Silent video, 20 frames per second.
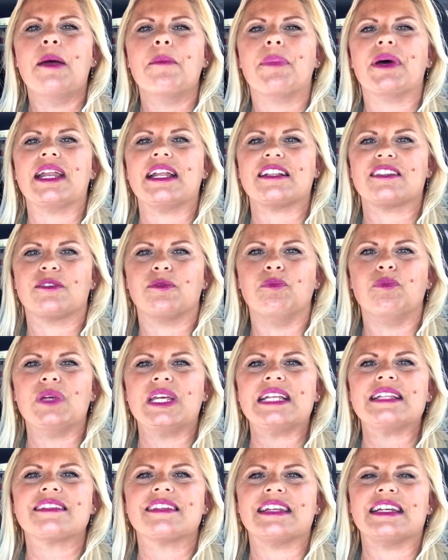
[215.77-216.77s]
but it
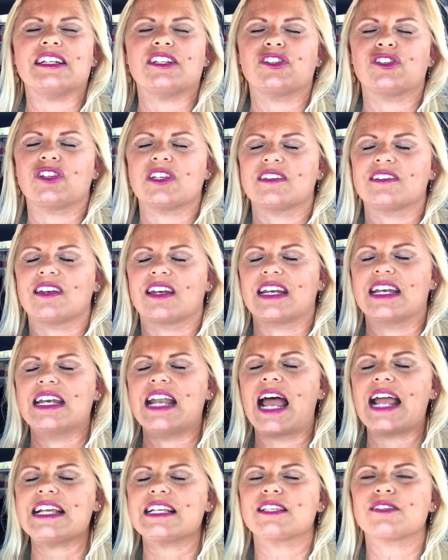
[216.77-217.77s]
means that it's just a
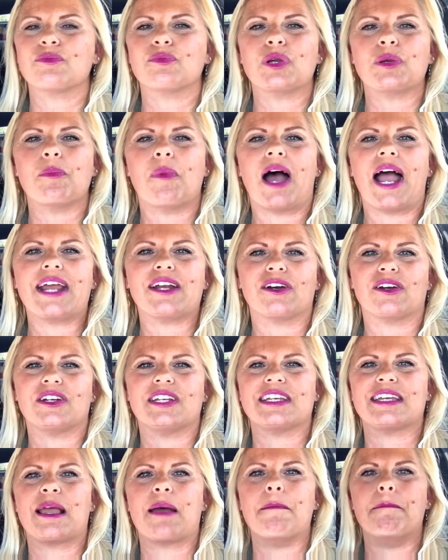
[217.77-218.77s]
nice reminder
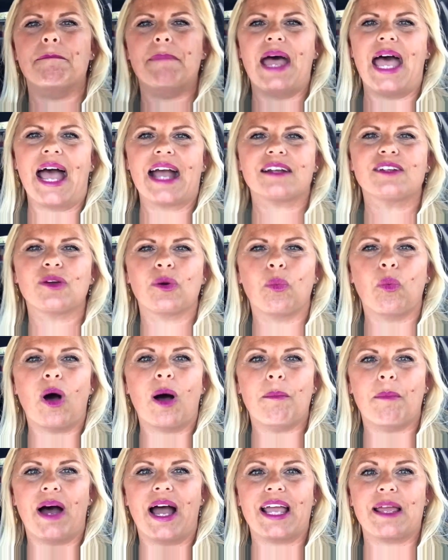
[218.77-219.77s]
to get back to
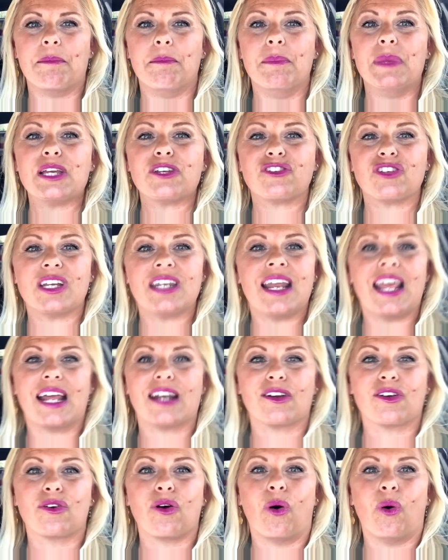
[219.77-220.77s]
what my mission
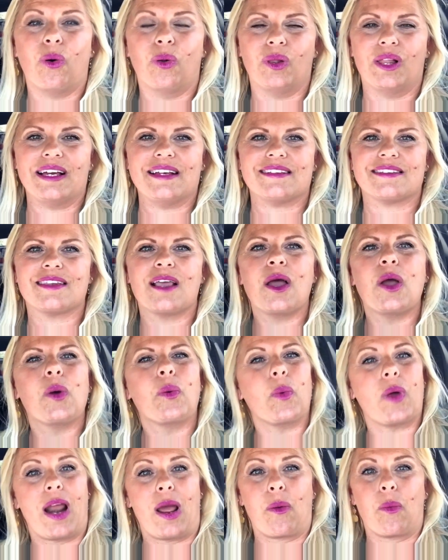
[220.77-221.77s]
and goal is
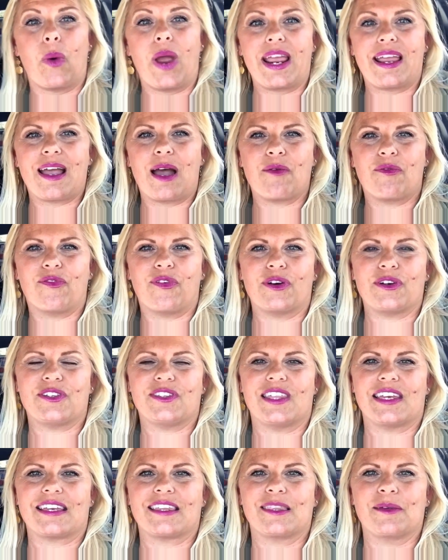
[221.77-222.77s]
when I wake up
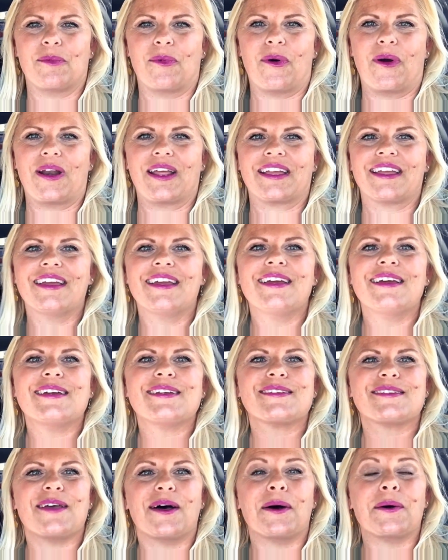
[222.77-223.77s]
first thing in the morning.
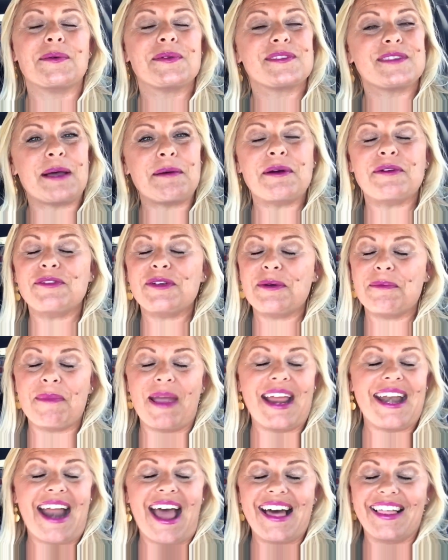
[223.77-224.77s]
So some of you
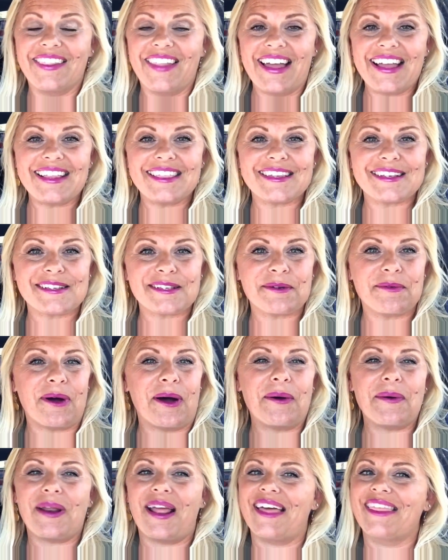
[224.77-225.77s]
may not like this
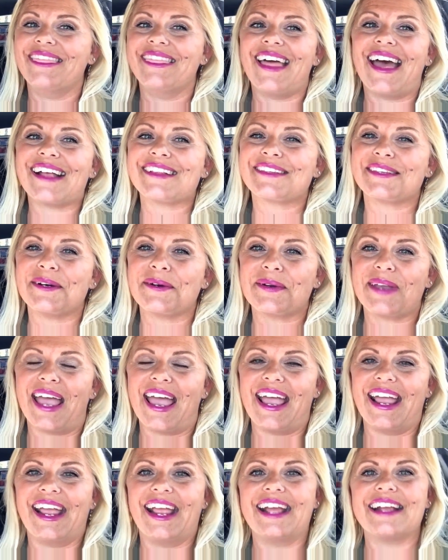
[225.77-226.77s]
quote, and that's
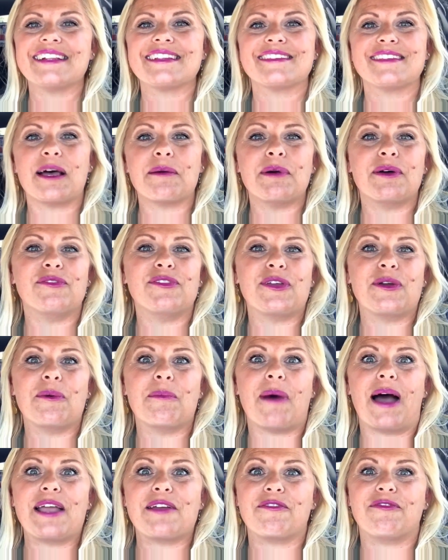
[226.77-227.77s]
okay. And some of you
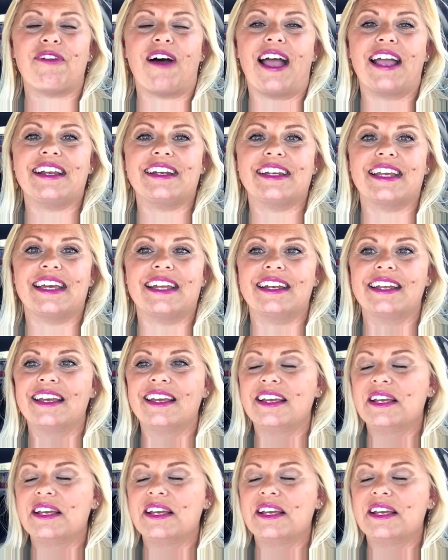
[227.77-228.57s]
might find it it